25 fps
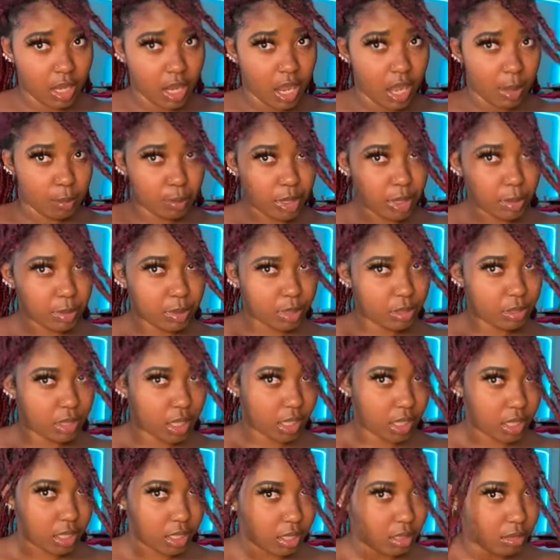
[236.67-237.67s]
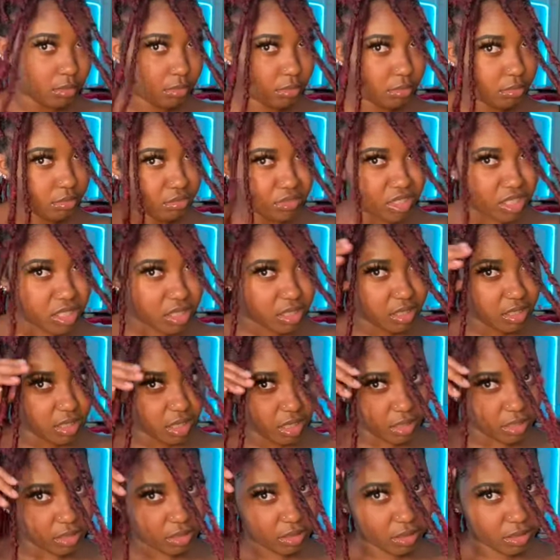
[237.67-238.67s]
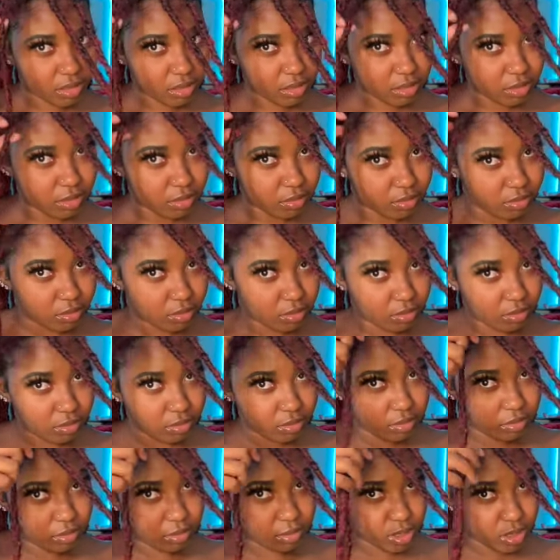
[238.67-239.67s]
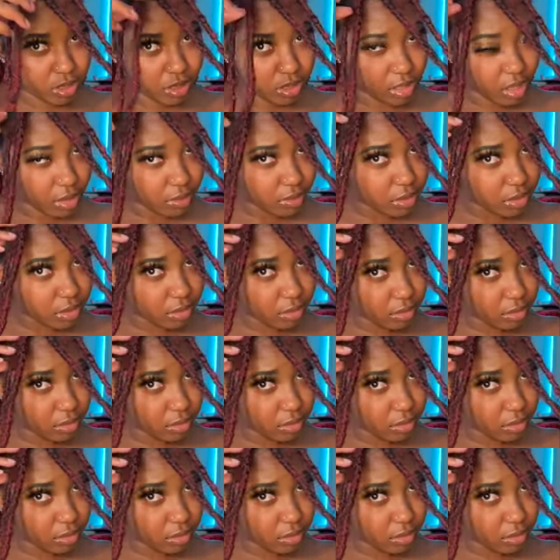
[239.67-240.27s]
Probably use like a good six, seven,